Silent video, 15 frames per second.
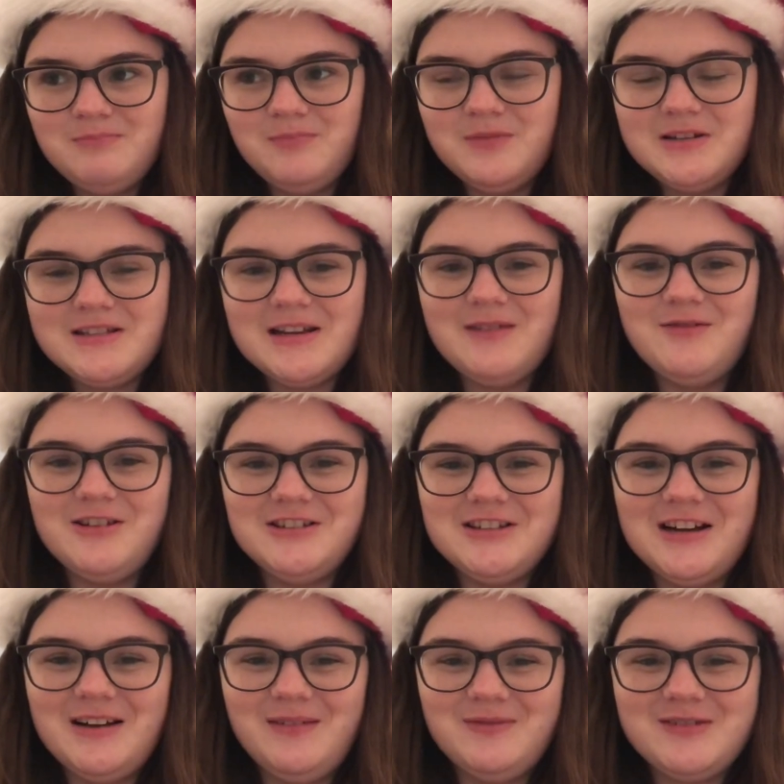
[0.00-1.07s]
Receiving
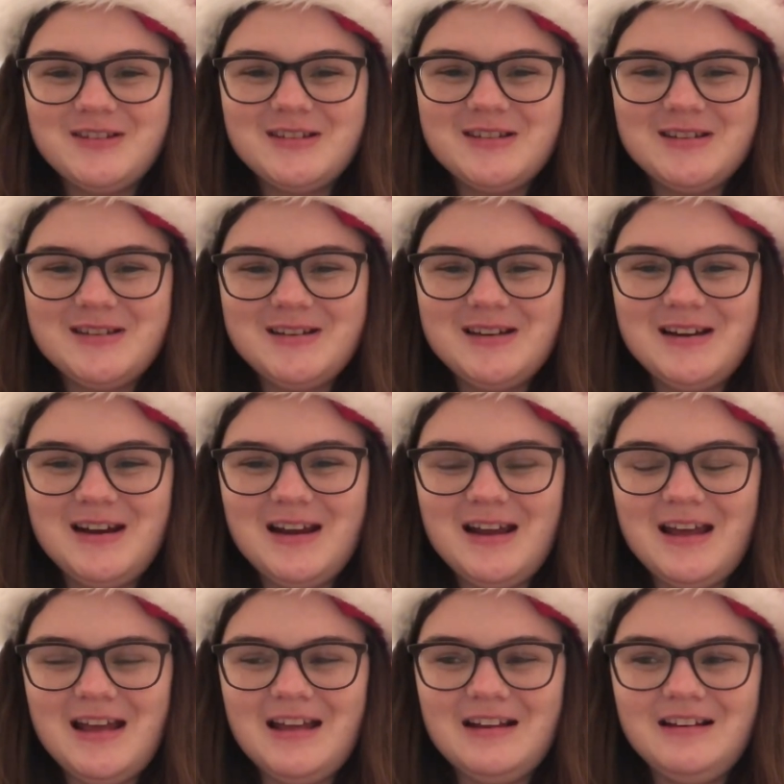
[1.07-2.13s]
gifts
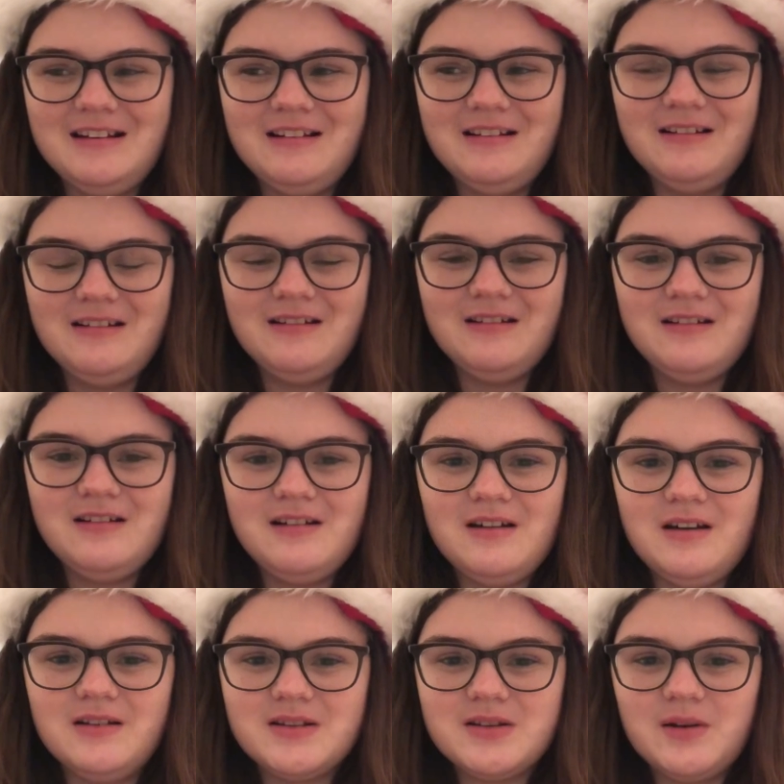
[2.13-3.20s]
and
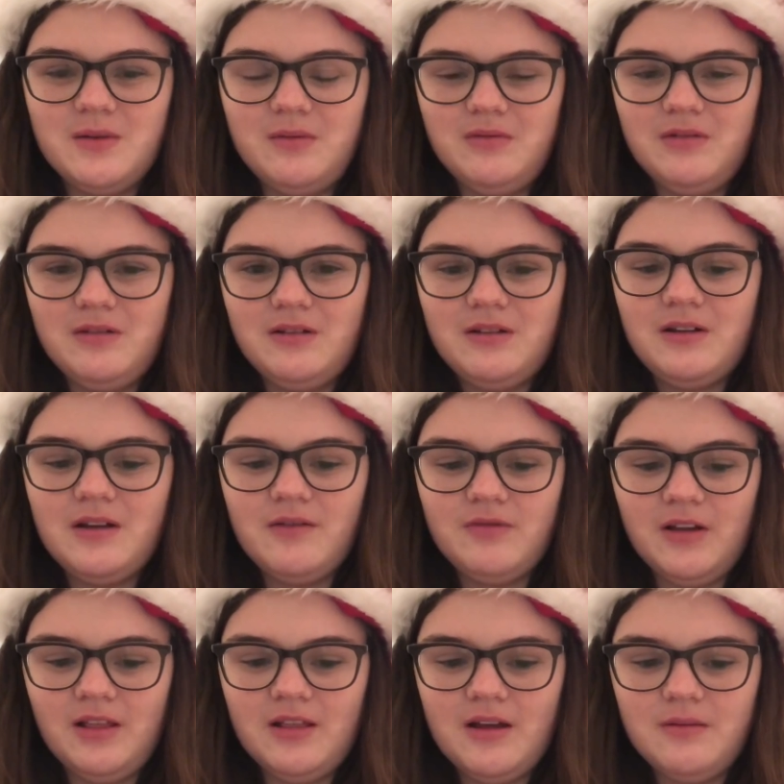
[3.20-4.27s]
also
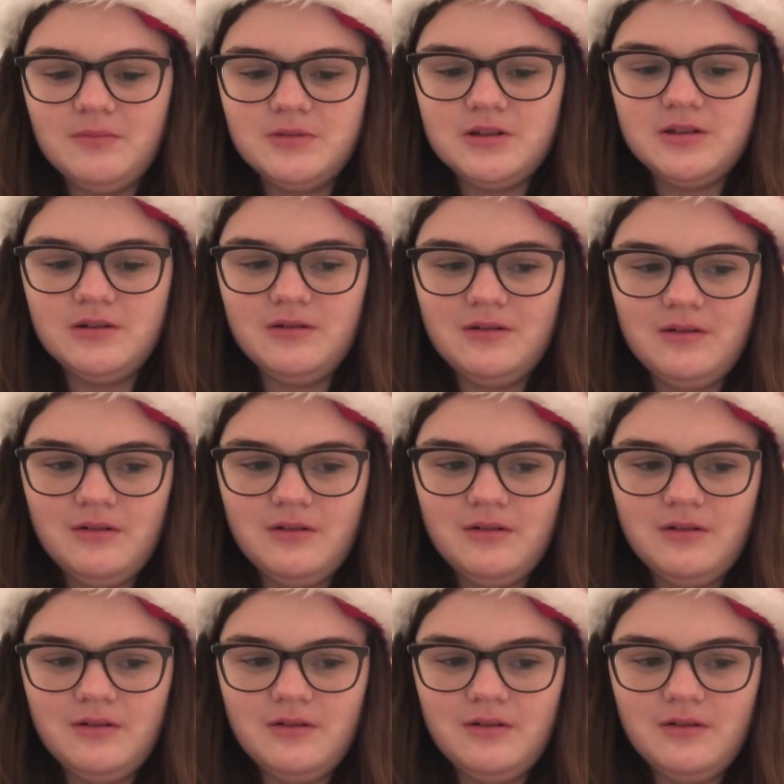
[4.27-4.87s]
giving them too.